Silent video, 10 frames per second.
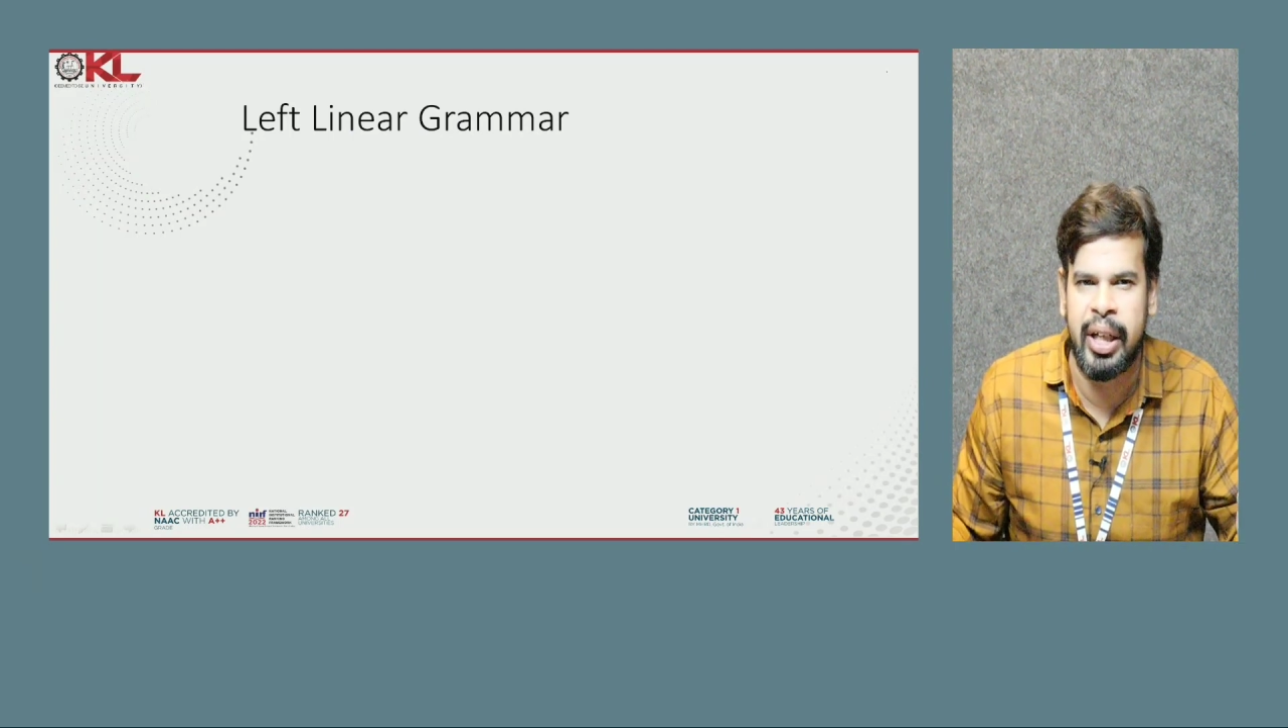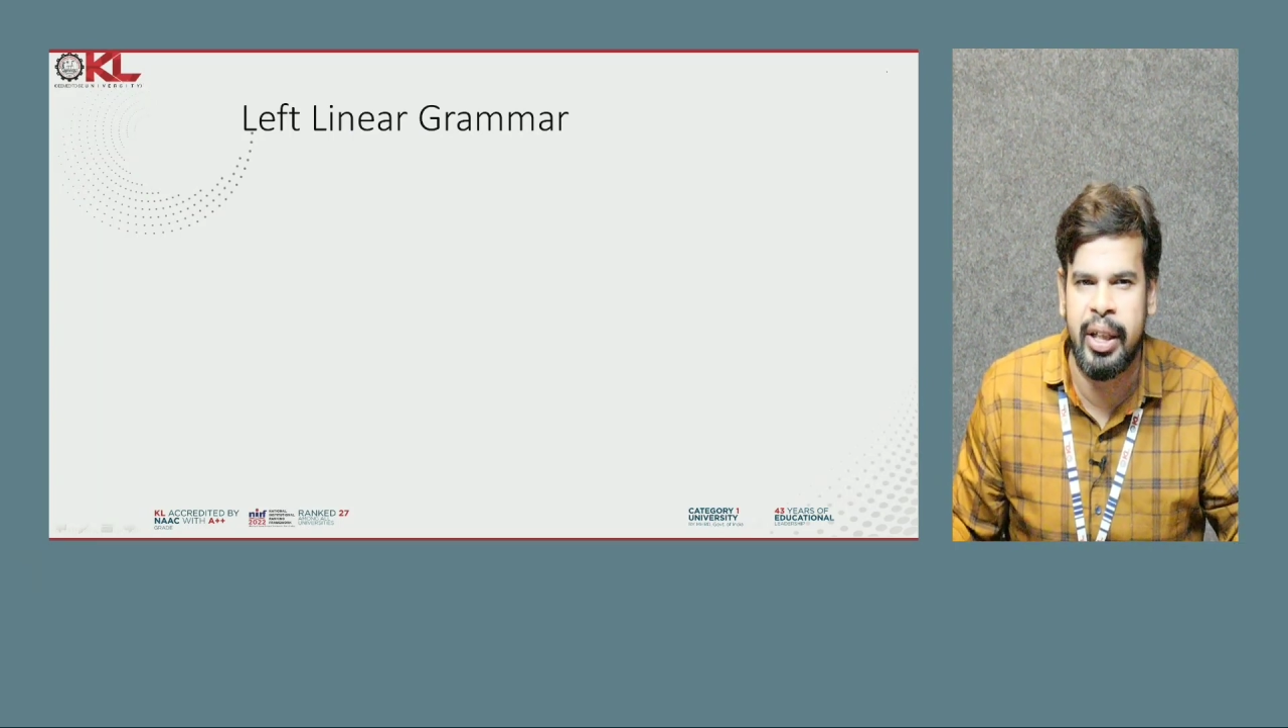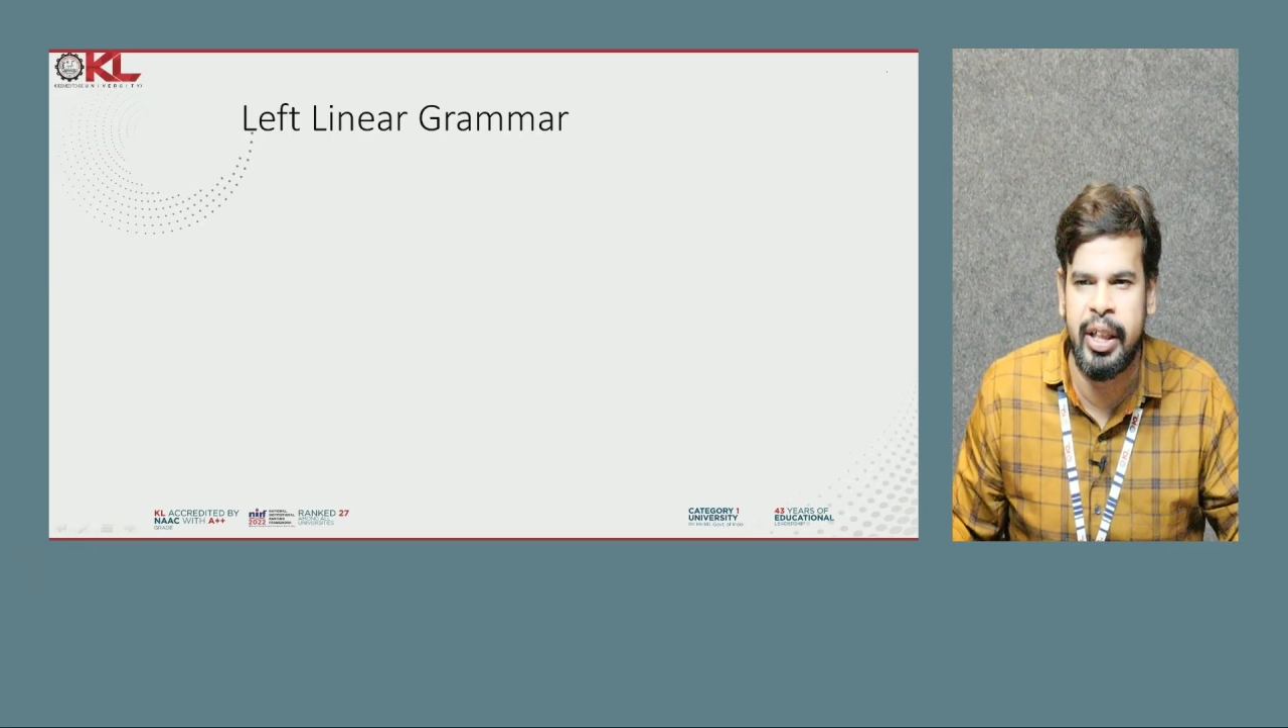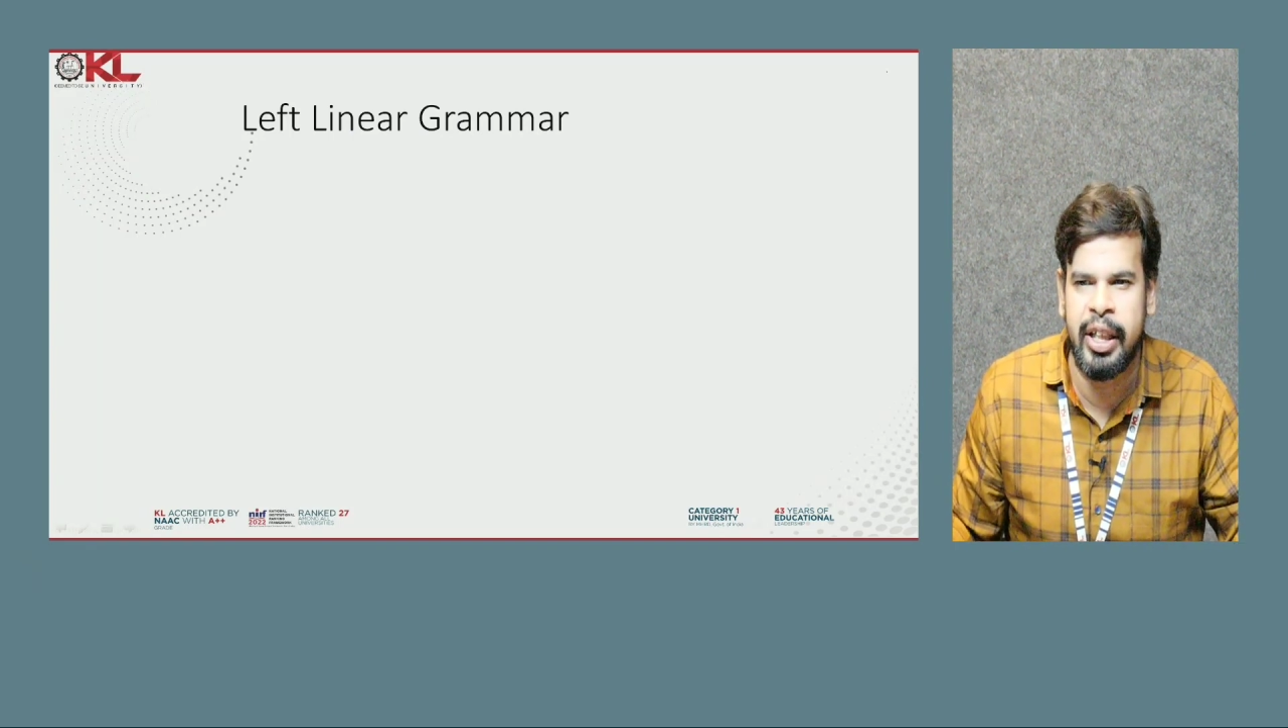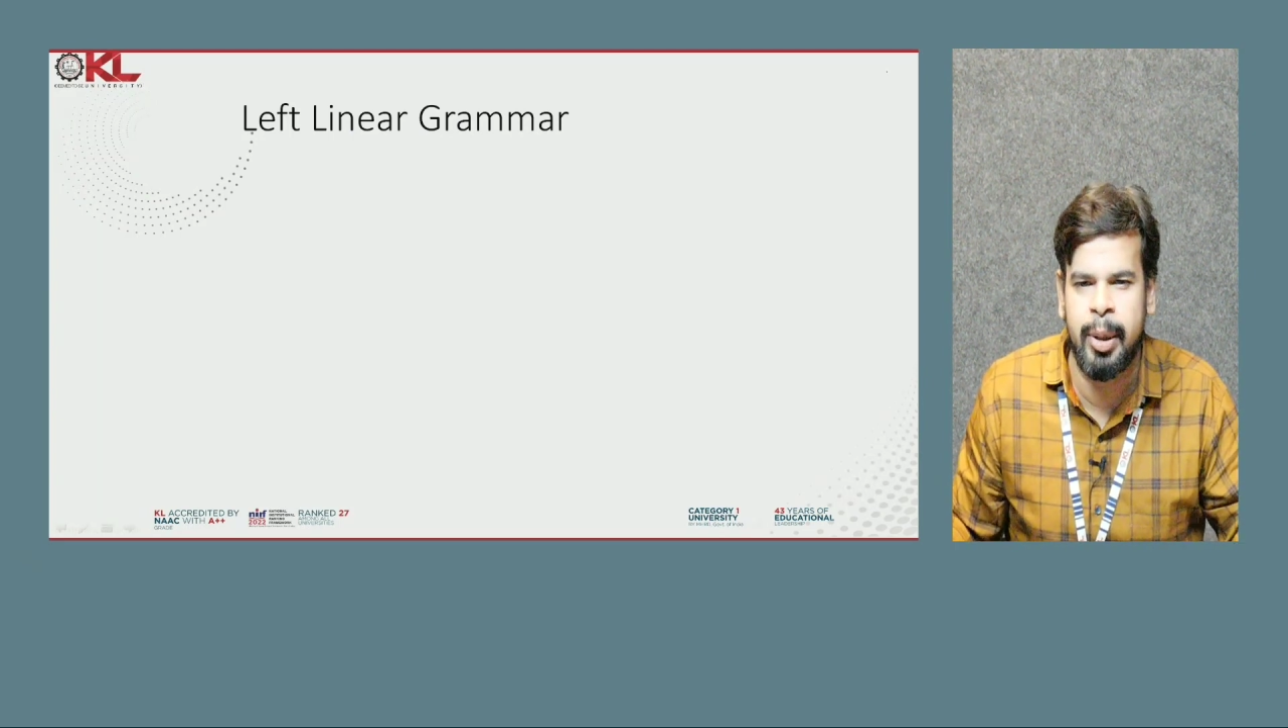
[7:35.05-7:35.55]

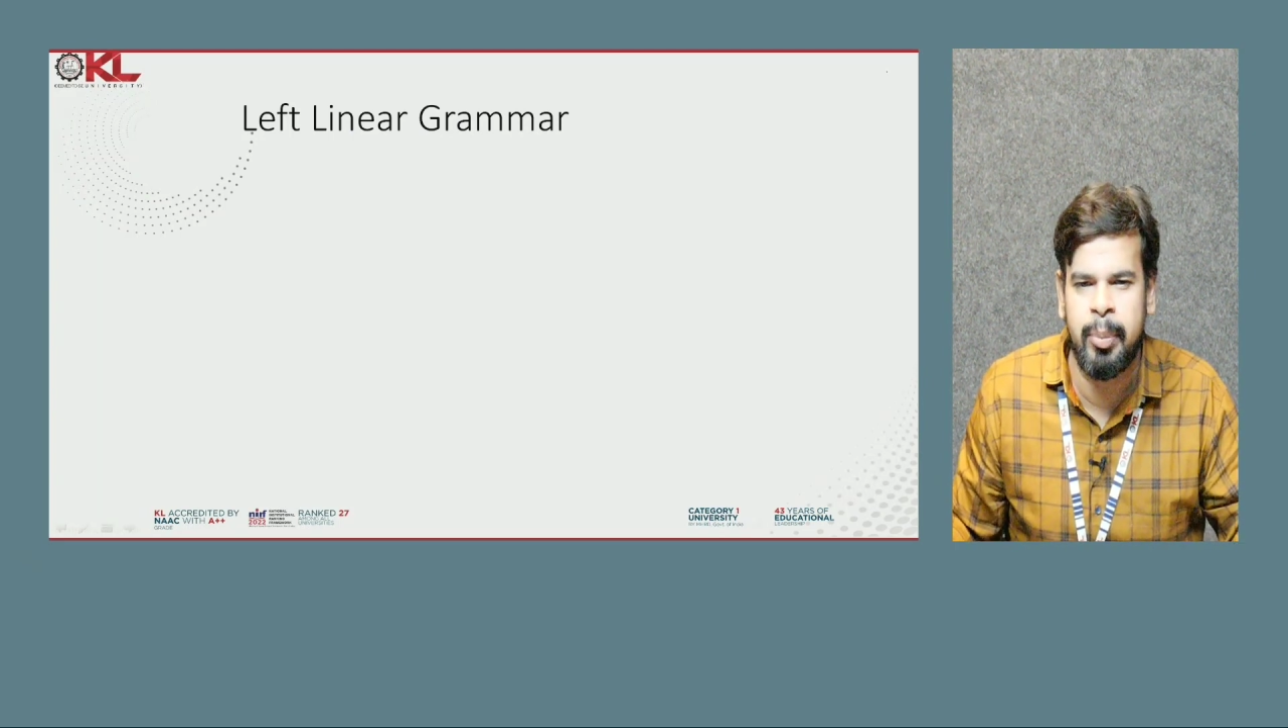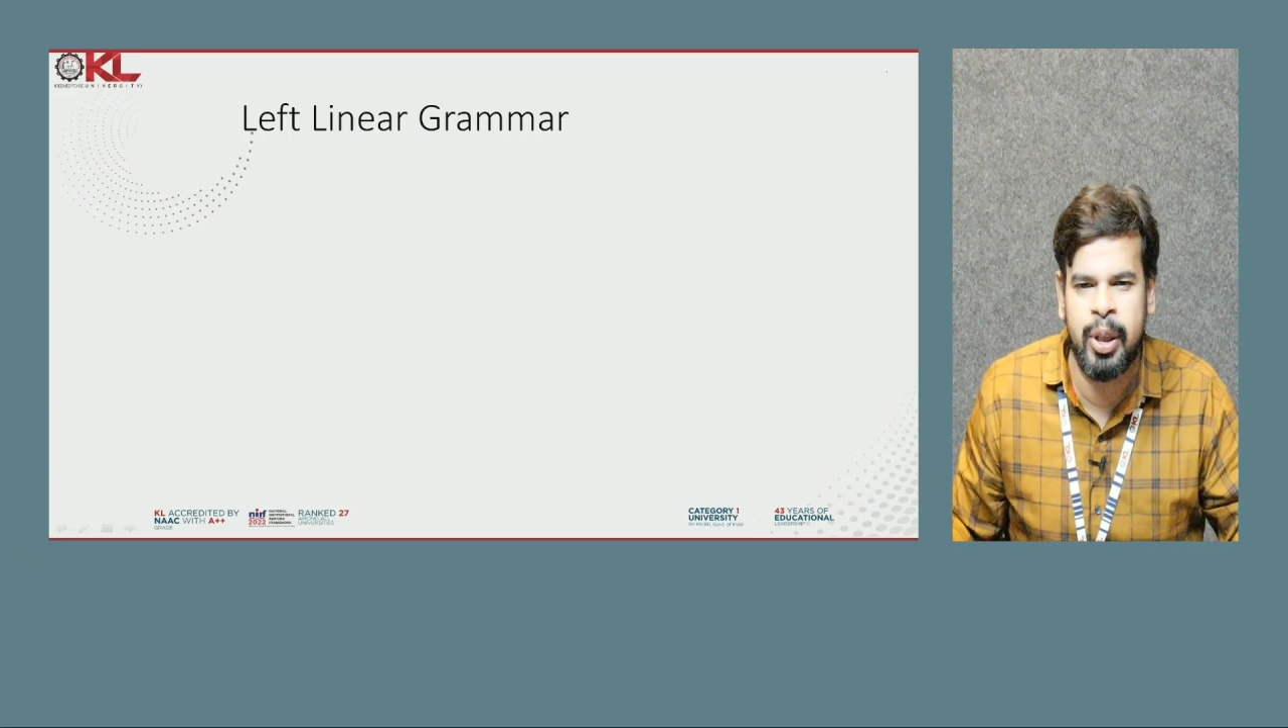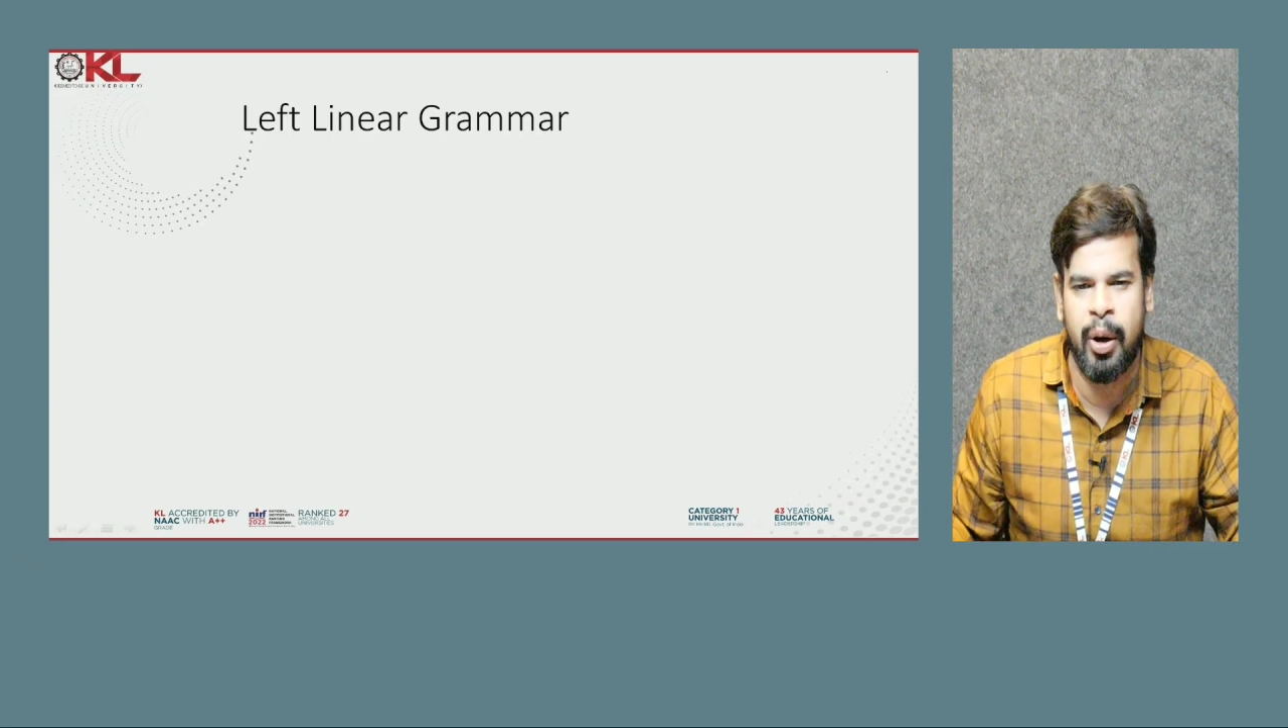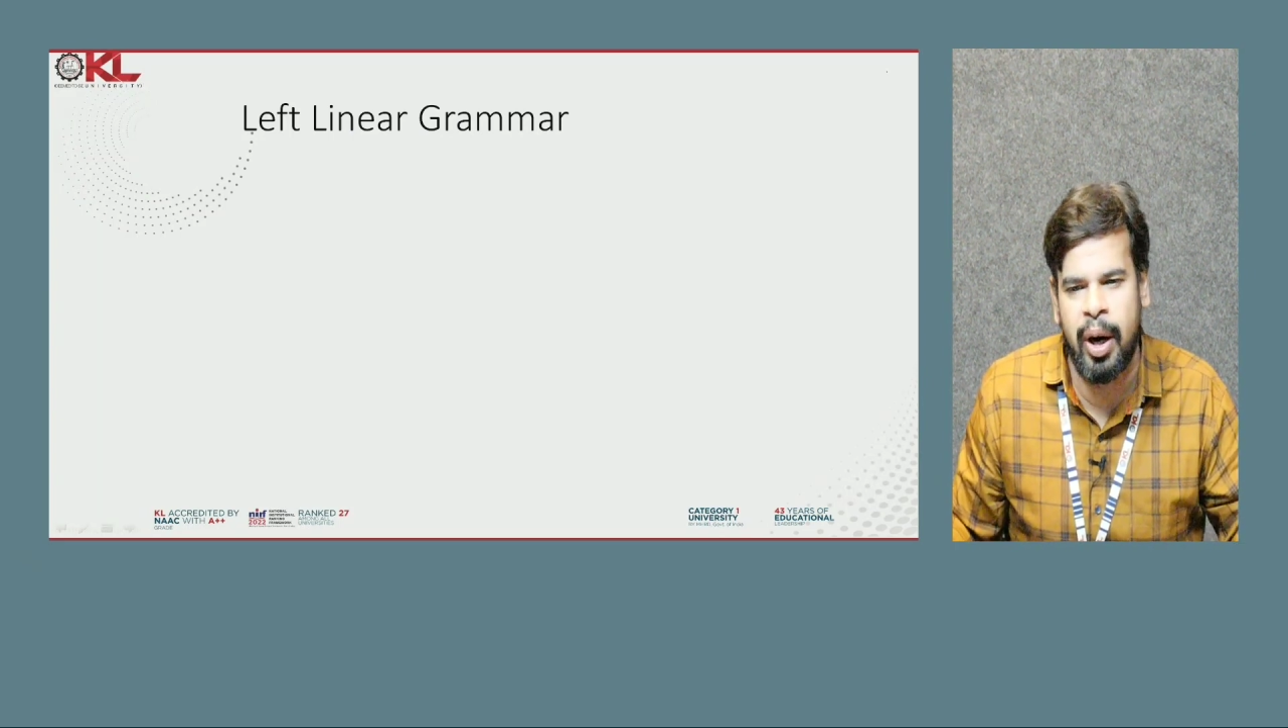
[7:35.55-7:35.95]
linear grammar